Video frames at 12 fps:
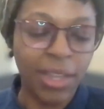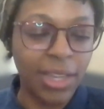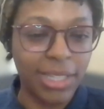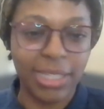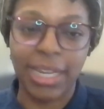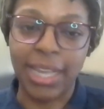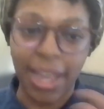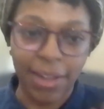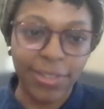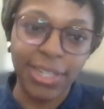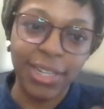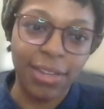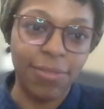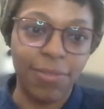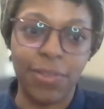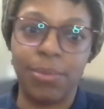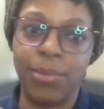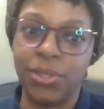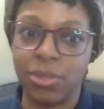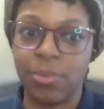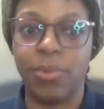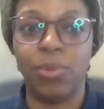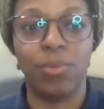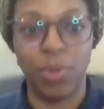because an accountant can fill
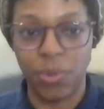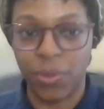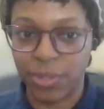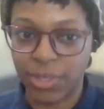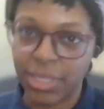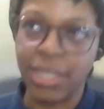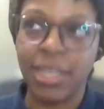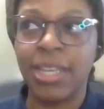multiple roles.